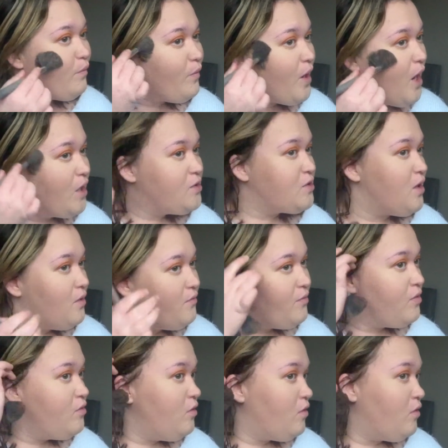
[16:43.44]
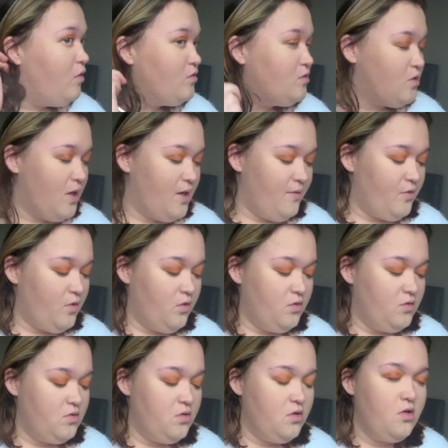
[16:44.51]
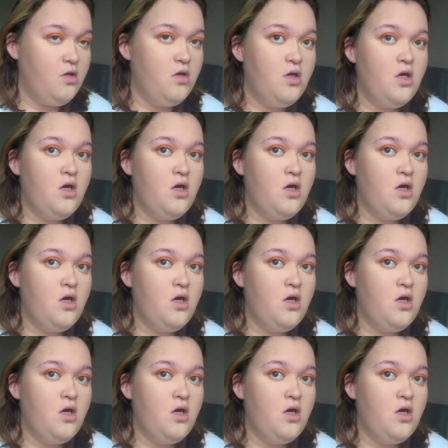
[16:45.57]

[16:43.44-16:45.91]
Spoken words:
I just kind of, not contour, I never contour.